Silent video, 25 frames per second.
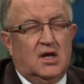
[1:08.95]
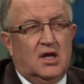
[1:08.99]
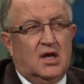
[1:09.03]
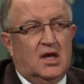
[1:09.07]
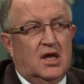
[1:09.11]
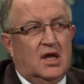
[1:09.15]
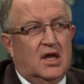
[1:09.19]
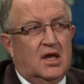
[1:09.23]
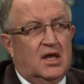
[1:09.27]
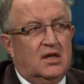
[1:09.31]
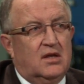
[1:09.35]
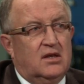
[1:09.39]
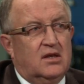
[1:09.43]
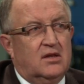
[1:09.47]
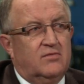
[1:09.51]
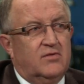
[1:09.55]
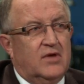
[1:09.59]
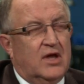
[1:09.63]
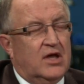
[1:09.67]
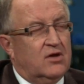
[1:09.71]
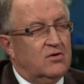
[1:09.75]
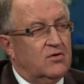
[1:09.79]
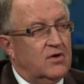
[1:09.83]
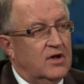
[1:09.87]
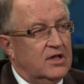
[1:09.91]
And
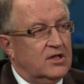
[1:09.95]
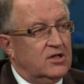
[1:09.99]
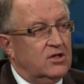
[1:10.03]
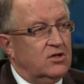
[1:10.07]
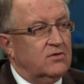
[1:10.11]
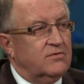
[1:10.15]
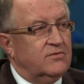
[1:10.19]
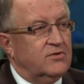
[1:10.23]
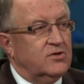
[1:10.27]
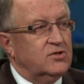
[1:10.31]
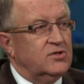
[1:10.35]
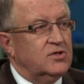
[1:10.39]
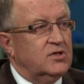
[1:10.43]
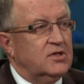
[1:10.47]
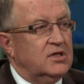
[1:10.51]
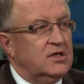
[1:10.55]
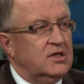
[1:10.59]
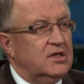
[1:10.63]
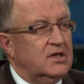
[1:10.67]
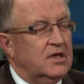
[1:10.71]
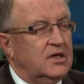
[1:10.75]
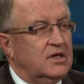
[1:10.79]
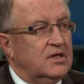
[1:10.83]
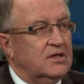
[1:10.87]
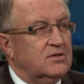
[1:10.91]
Vancouver Island
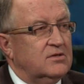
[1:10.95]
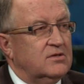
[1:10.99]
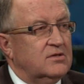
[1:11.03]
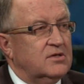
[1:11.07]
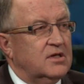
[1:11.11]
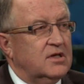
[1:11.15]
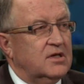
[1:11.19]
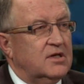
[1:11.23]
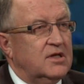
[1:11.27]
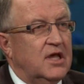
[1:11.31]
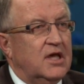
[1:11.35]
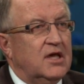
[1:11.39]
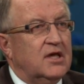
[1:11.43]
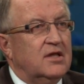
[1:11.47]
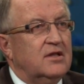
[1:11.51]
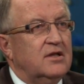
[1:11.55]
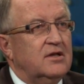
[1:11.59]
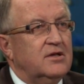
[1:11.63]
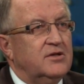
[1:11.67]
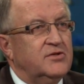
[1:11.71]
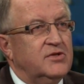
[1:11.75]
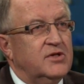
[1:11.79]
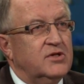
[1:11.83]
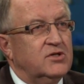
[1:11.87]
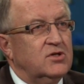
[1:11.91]
University has taken the
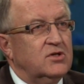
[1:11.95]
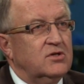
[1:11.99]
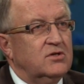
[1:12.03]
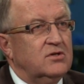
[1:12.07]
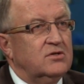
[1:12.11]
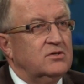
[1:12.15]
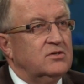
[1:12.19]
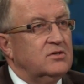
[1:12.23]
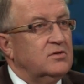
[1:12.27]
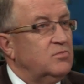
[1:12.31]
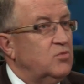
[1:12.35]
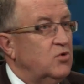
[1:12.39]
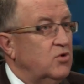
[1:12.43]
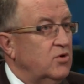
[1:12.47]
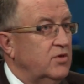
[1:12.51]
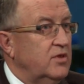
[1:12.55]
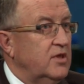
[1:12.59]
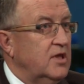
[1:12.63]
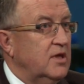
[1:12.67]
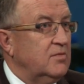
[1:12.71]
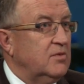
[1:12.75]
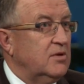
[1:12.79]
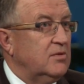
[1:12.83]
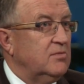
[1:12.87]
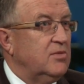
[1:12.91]
decision to support
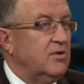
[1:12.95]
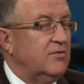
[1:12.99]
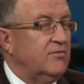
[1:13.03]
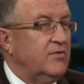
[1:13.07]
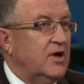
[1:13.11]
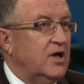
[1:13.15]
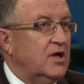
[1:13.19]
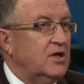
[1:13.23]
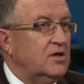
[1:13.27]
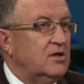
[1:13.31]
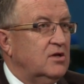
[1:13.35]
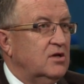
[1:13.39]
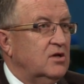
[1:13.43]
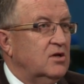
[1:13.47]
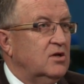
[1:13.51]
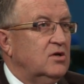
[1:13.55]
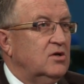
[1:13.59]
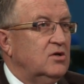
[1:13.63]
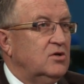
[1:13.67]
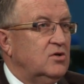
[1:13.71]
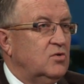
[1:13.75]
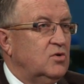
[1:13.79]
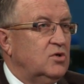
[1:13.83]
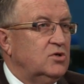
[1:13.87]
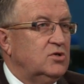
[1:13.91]
them and provide
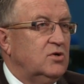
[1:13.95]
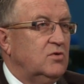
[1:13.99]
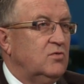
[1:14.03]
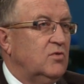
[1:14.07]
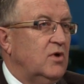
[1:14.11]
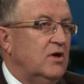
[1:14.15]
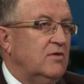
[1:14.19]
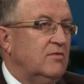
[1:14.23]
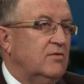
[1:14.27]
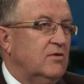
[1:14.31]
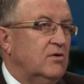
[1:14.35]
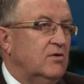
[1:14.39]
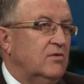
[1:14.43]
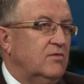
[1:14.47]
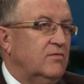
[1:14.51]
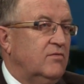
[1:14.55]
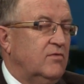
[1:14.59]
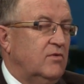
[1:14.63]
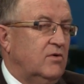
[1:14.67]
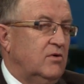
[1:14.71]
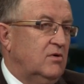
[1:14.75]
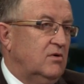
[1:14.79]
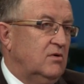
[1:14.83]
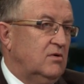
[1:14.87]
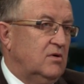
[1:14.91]
tuition waiver
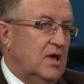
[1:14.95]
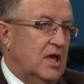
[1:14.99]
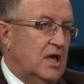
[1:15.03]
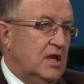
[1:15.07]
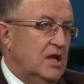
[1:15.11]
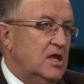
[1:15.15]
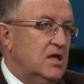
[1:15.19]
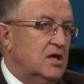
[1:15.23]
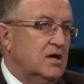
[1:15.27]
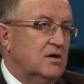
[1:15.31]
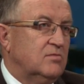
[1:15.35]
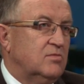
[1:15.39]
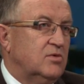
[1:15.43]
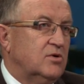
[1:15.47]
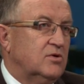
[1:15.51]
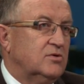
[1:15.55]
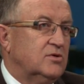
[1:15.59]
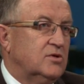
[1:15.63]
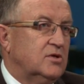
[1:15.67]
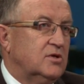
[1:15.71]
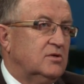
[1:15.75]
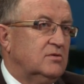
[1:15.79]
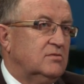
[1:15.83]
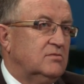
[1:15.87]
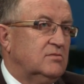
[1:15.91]
for any young
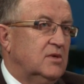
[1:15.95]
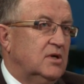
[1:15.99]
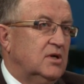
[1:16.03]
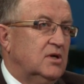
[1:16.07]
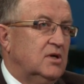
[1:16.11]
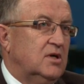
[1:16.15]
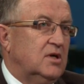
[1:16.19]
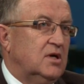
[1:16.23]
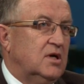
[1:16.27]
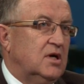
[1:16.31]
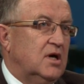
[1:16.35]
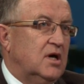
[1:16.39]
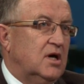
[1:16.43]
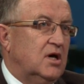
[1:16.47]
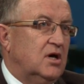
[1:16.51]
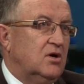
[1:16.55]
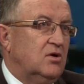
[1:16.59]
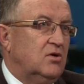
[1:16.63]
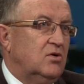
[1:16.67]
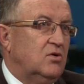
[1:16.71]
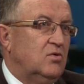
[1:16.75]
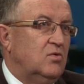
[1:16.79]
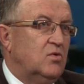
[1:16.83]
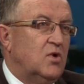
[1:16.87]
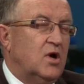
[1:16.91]
person
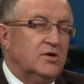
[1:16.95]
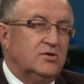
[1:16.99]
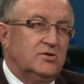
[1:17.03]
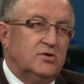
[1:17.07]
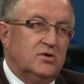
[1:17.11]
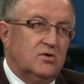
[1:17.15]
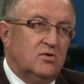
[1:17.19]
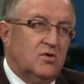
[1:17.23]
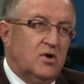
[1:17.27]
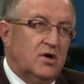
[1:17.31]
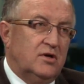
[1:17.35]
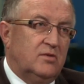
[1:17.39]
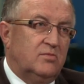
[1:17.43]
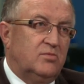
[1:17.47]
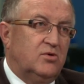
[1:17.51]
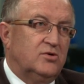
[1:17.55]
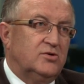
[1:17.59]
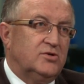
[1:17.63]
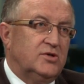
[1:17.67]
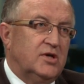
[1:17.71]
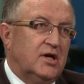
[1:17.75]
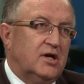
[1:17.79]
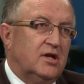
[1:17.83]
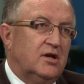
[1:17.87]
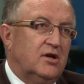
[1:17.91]
who wants to go on to
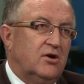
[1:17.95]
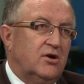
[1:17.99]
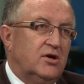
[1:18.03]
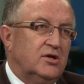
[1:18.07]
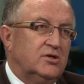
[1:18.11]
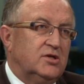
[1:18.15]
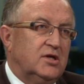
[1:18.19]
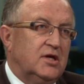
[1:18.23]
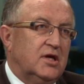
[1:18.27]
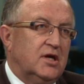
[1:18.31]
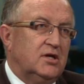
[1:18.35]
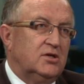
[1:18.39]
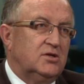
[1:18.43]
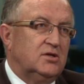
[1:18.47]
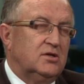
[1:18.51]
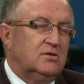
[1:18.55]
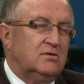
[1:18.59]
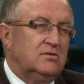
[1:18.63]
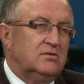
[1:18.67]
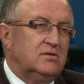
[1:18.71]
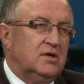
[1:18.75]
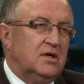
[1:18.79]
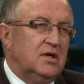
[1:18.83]
post-secondary education,